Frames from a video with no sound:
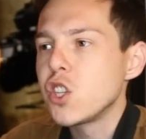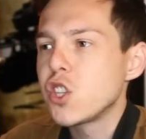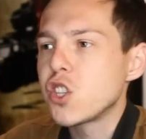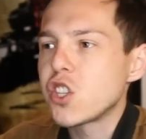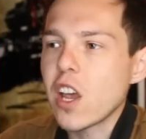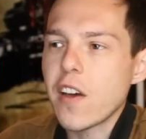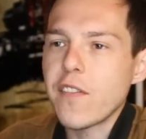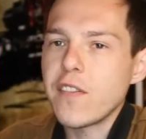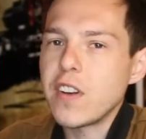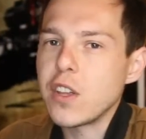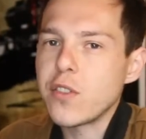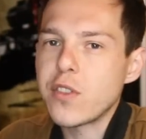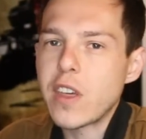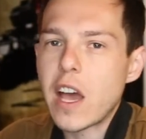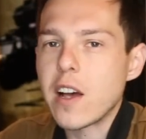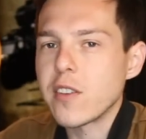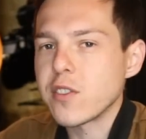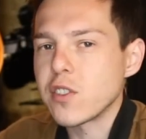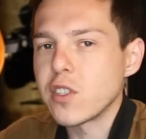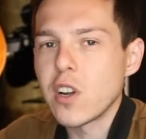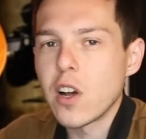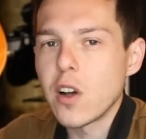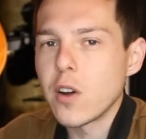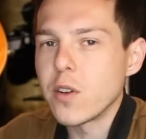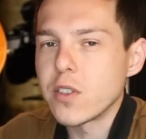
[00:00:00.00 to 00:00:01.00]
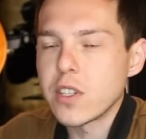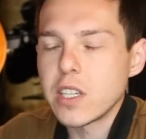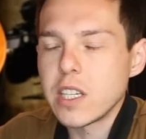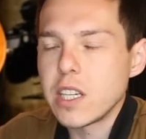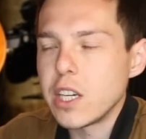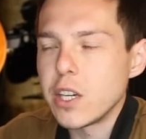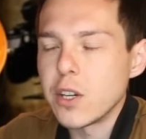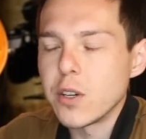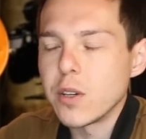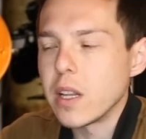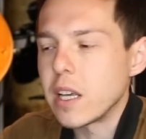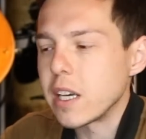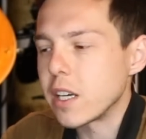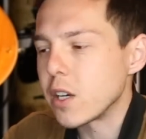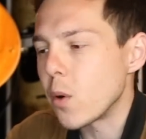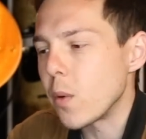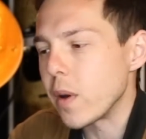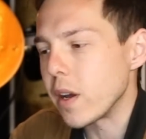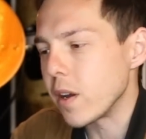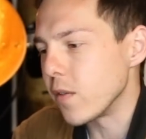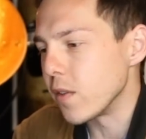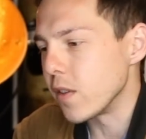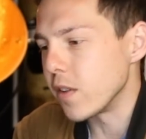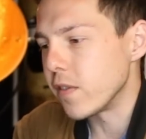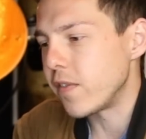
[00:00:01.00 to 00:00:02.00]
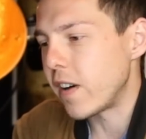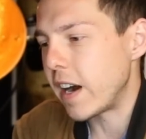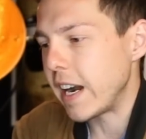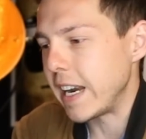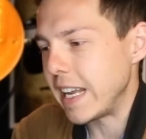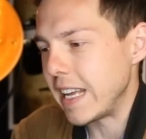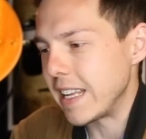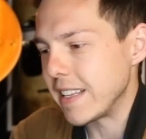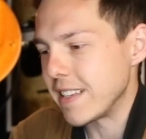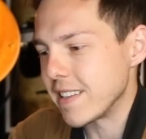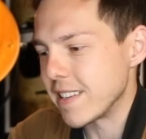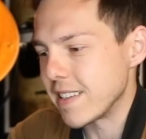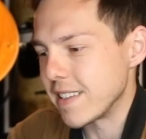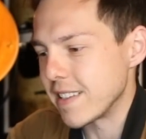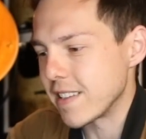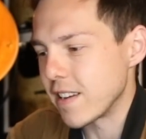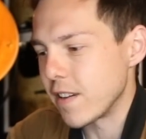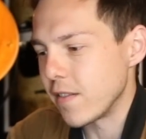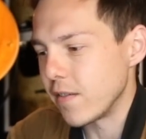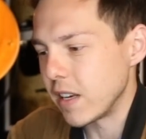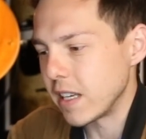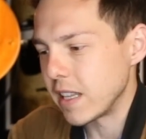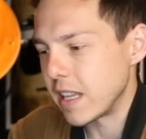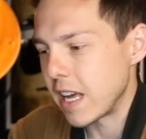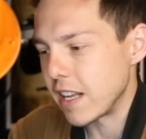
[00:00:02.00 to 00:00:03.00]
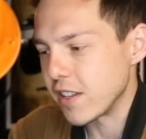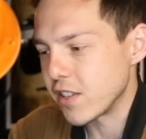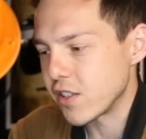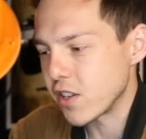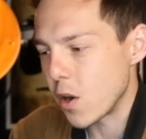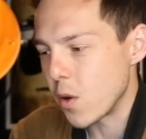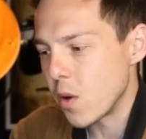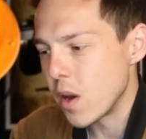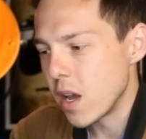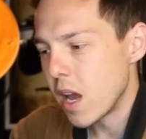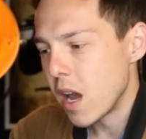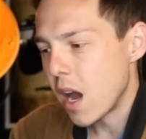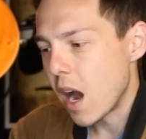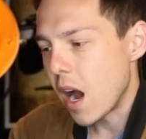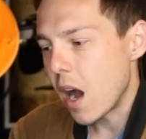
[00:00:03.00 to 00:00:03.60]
$70,000 a year, like going over the finances and stuff like that. So